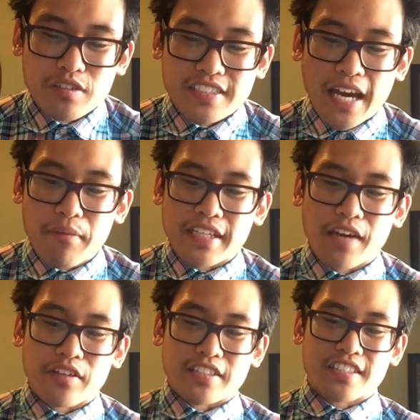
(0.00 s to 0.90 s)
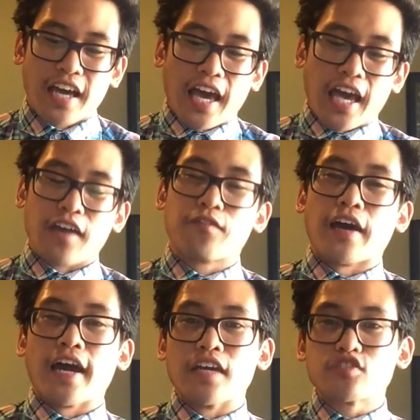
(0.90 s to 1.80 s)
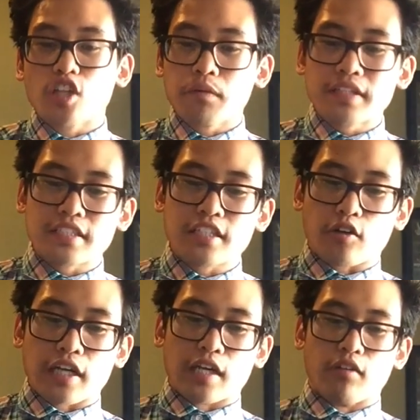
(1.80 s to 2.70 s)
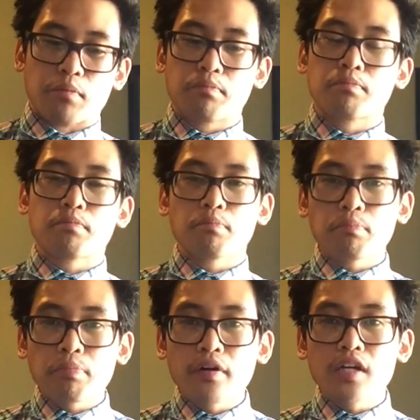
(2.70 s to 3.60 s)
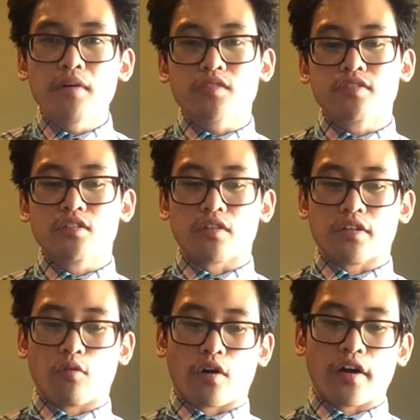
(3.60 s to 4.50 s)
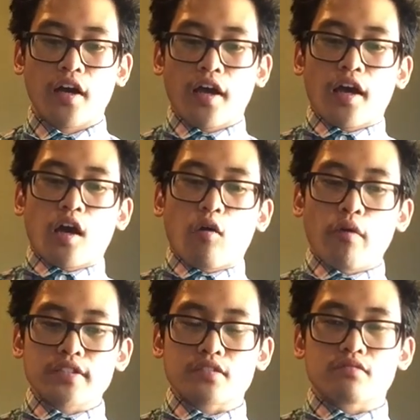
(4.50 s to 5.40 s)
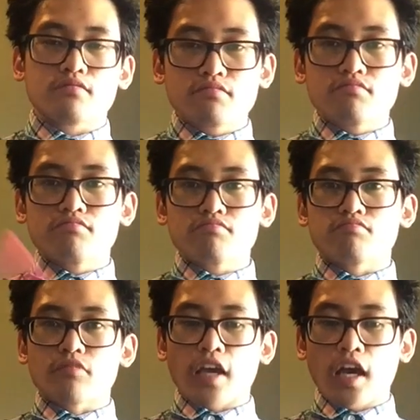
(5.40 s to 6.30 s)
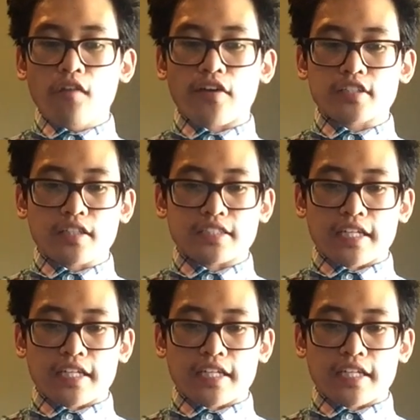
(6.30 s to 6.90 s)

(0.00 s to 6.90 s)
examine the evidence. If Serbia didn't agree, it would pretty much result in war, which it eventually